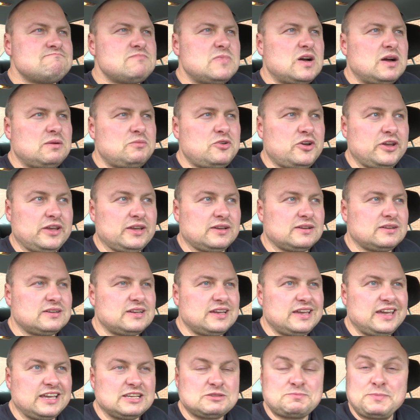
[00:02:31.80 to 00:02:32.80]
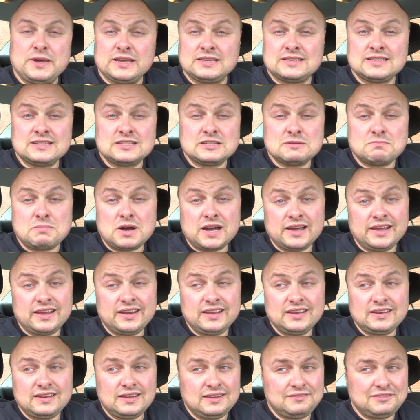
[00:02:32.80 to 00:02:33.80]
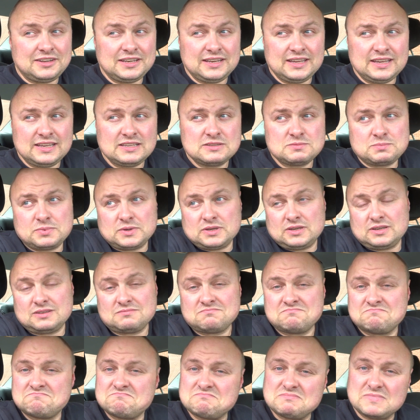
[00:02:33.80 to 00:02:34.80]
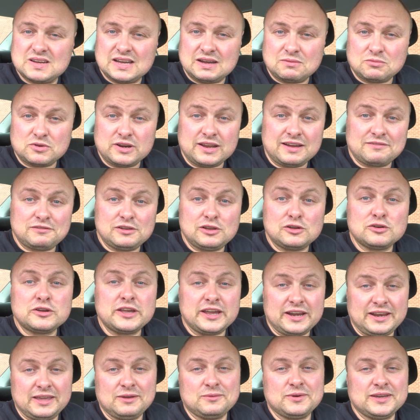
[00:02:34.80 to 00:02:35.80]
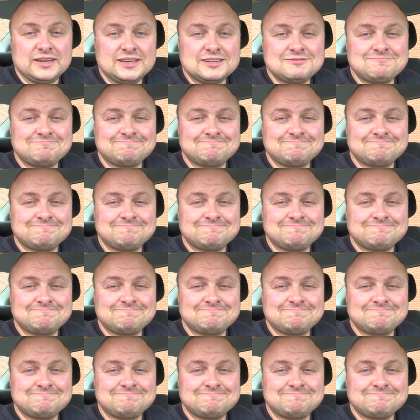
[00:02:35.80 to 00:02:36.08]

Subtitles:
I'm not expecting to buy any DVDs, but I'm gonna have a look anyway.